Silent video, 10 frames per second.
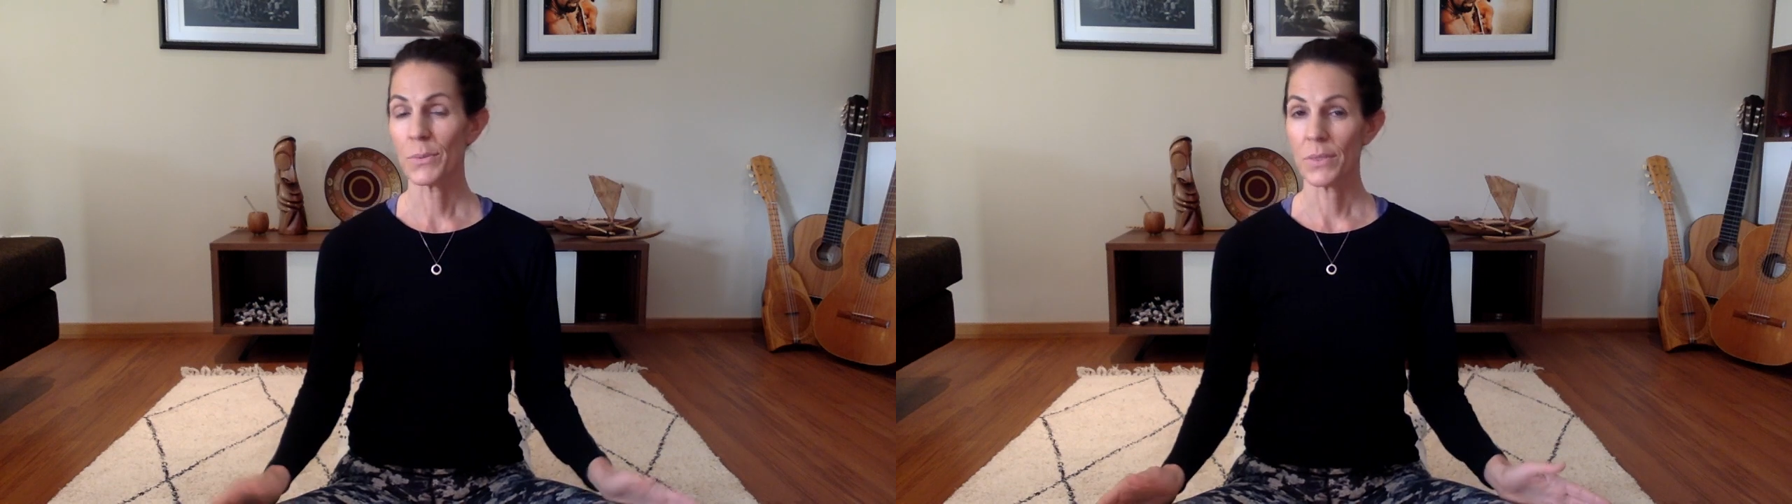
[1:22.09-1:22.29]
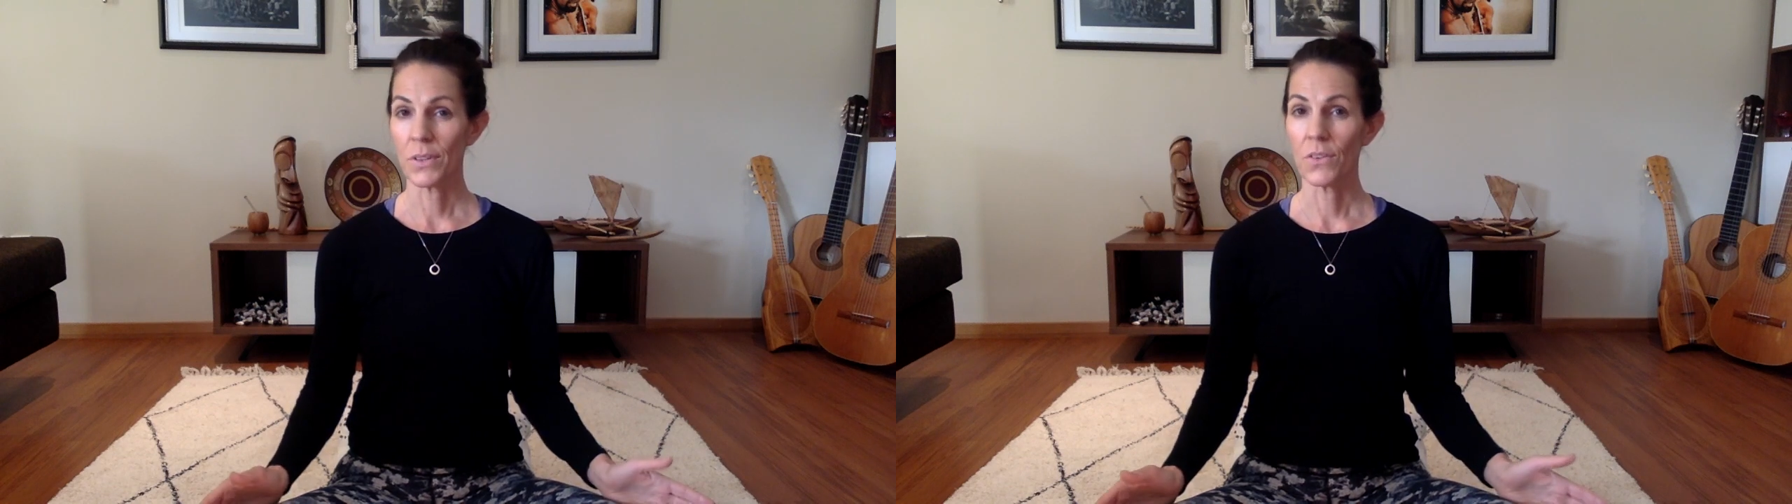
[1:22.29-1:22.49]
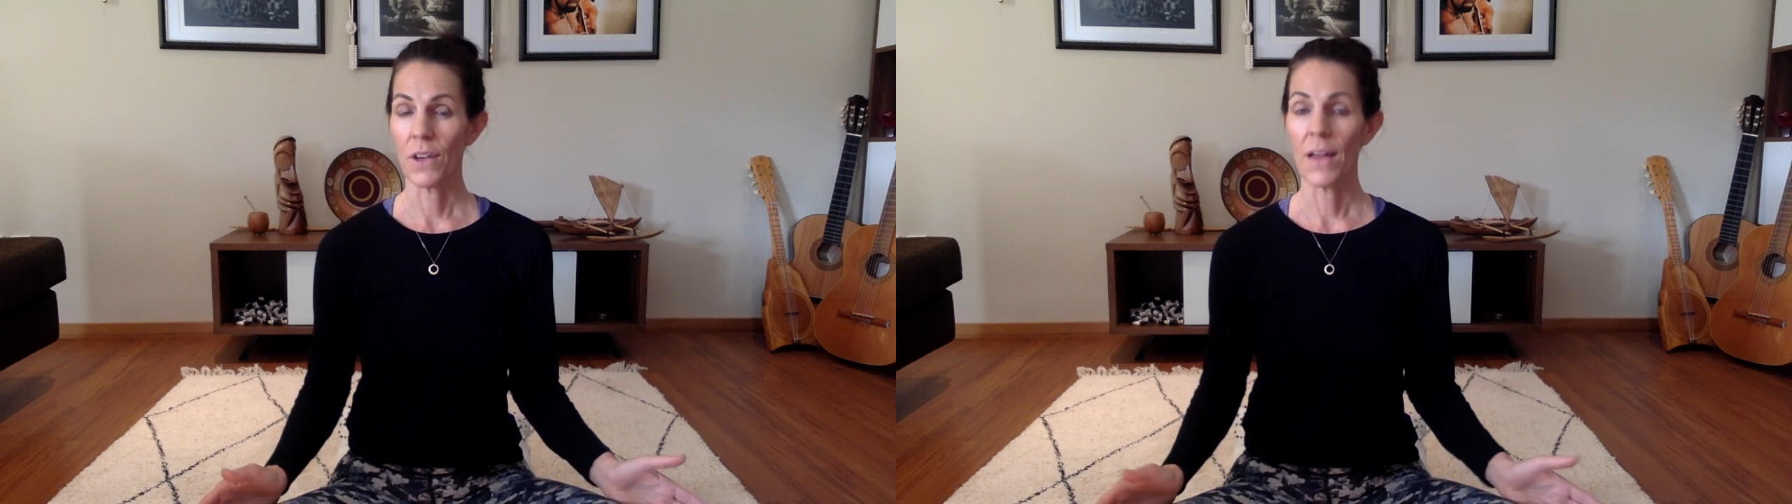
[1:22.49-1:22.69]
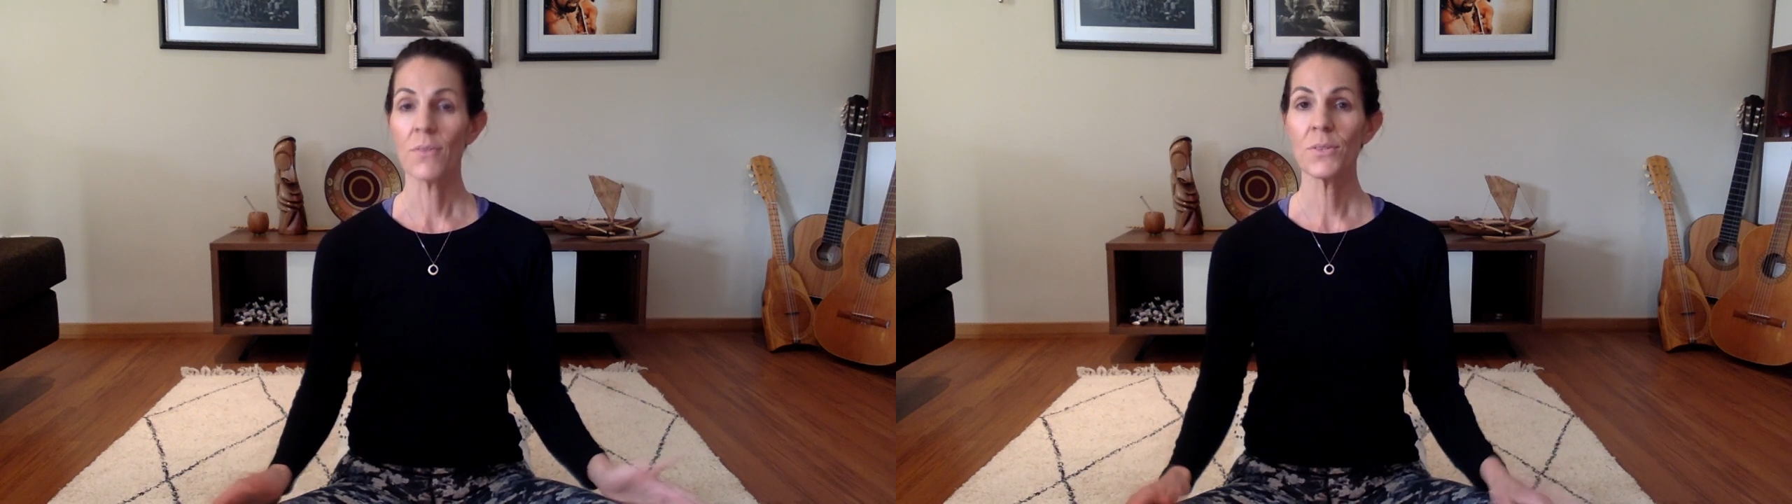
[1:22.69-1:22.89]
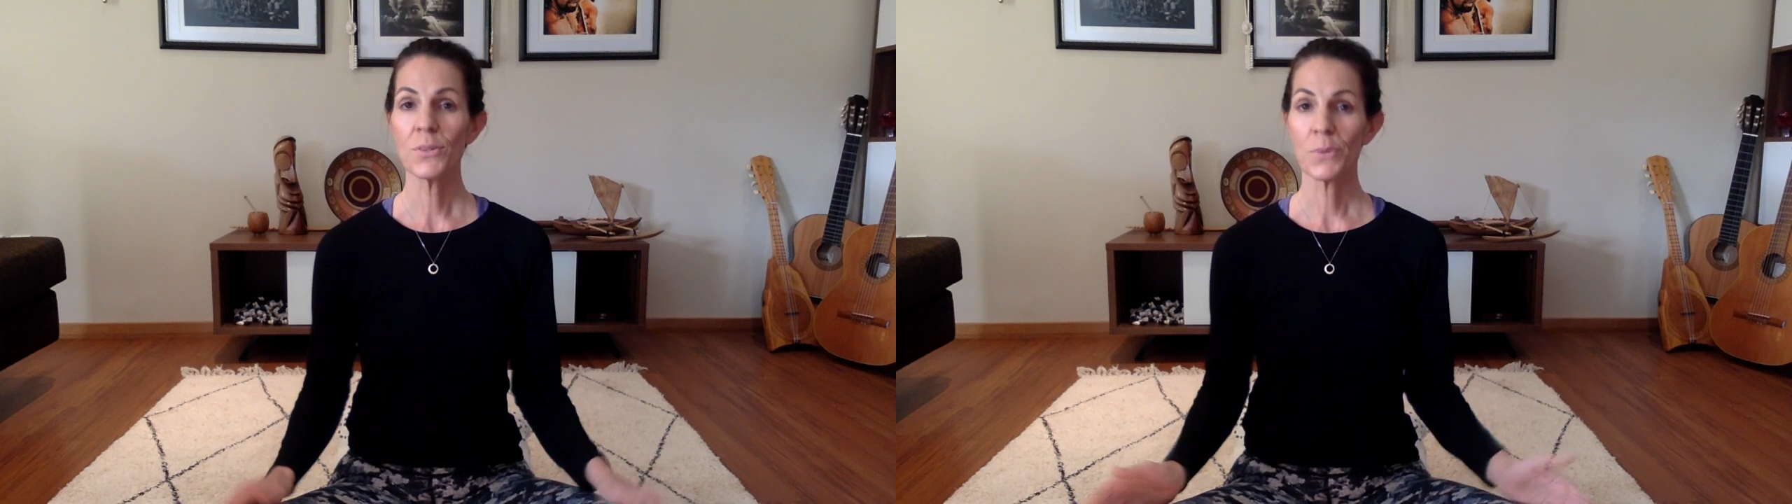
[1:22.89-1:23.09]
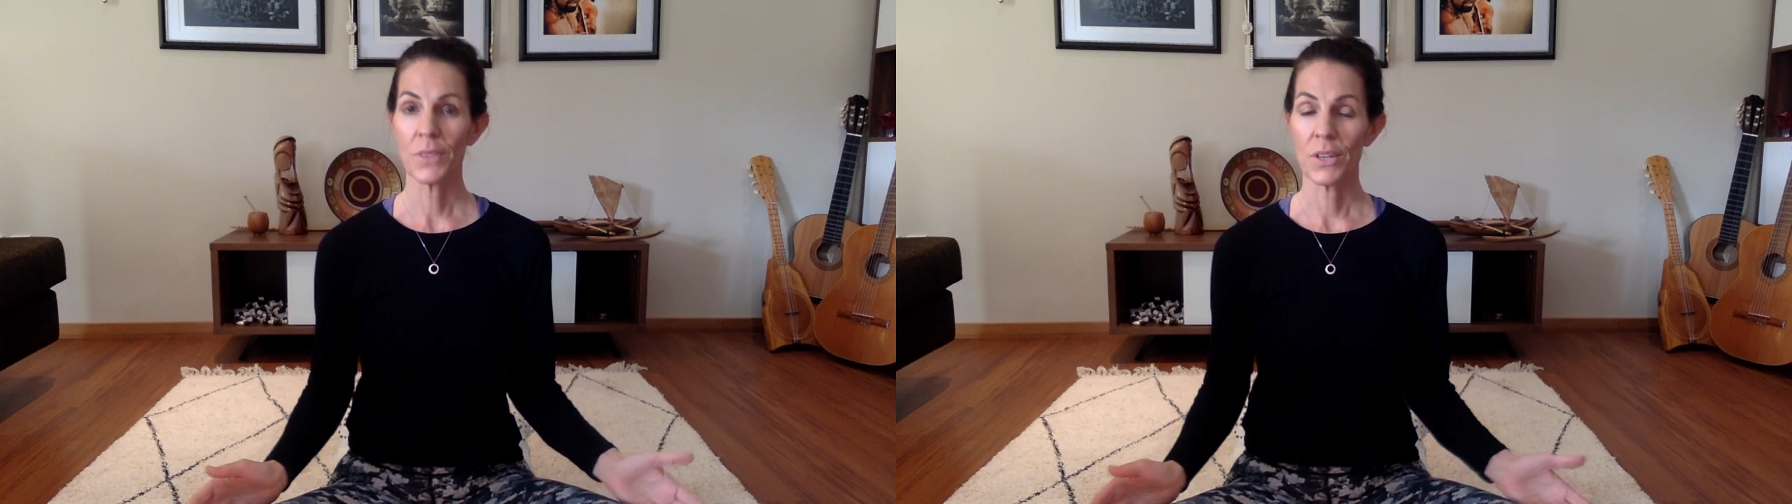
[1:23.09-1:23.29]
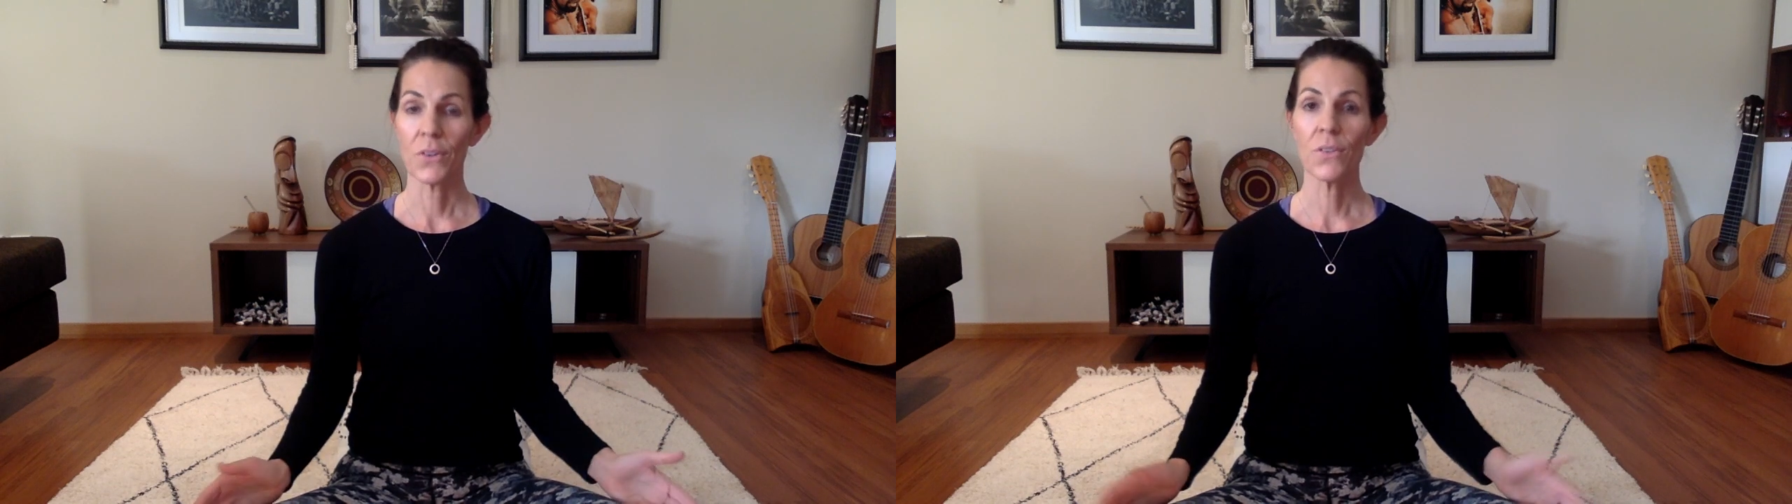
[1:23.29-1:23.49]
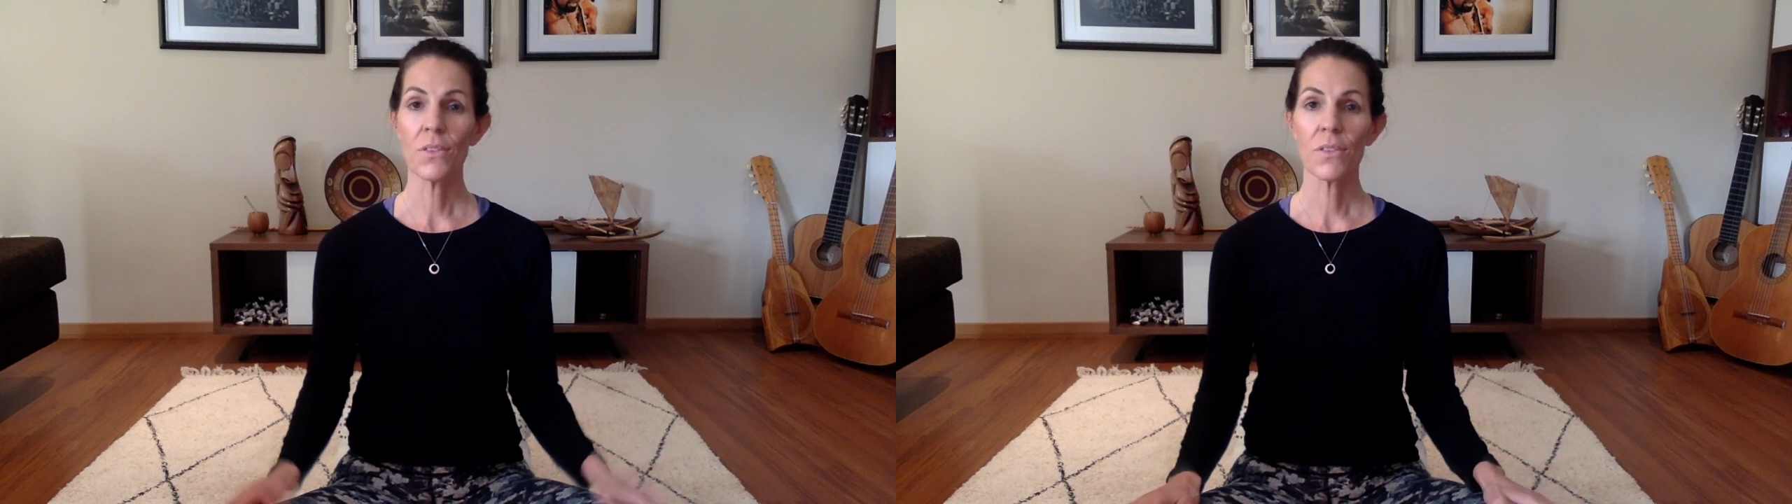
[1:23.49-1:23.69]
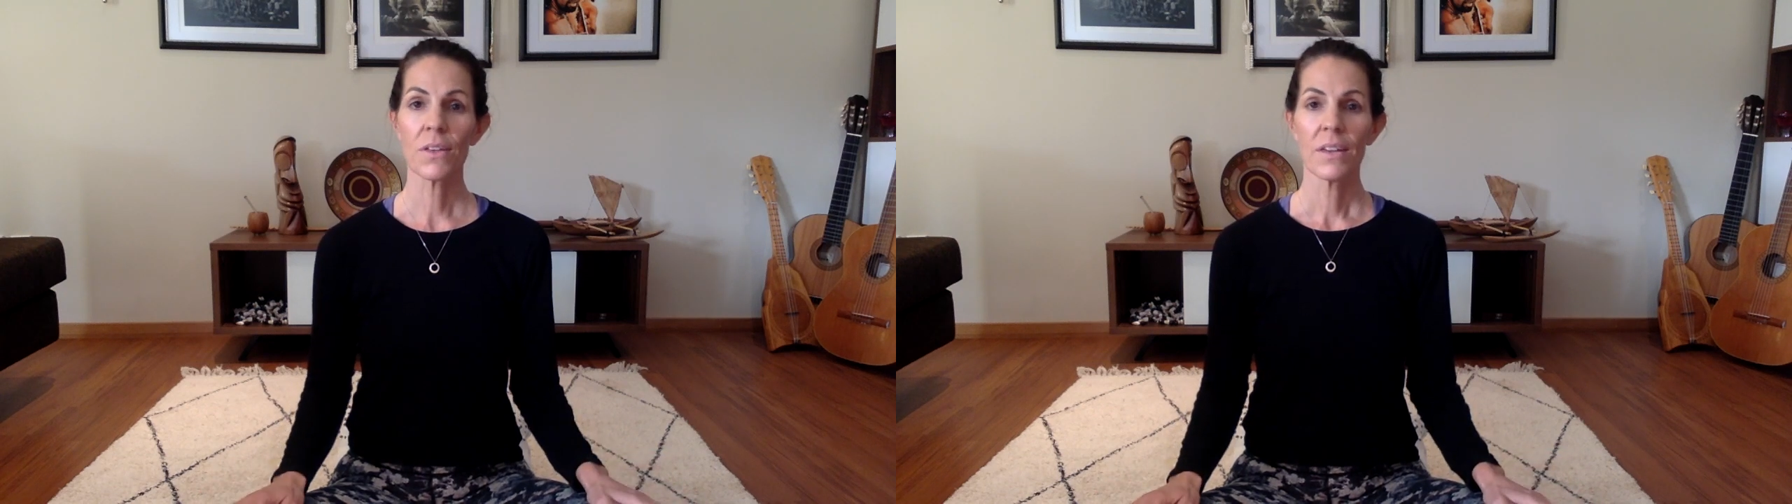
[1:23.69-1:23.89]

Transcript: with the ground, with the earth.